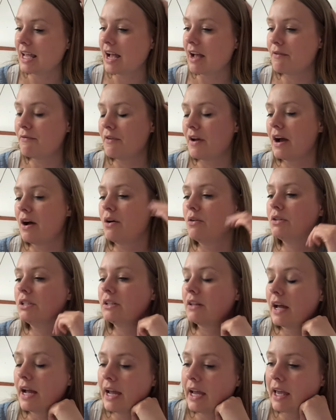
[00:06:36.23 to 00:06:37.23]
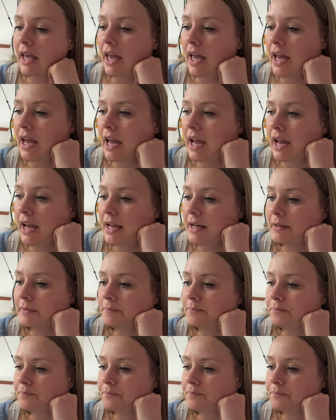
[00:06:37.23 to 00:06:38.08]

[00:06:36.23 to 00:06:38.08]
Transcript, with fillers: I found like a